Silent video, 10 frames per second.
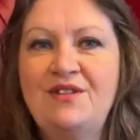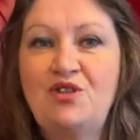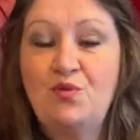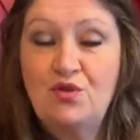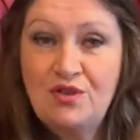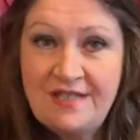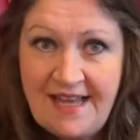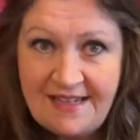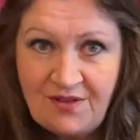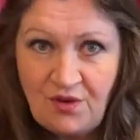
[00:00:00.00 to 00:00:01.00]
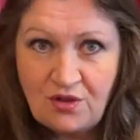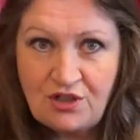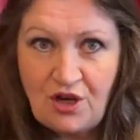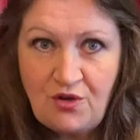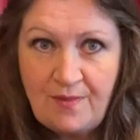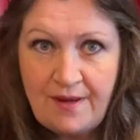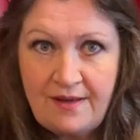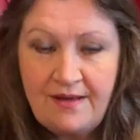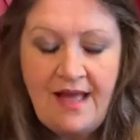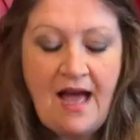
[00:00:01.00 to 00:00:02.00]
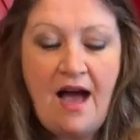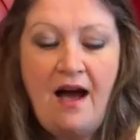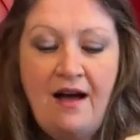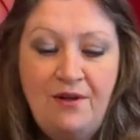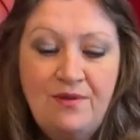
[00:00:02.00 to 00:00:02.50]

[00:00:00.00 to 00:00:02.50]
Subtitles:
Towards the end of October, I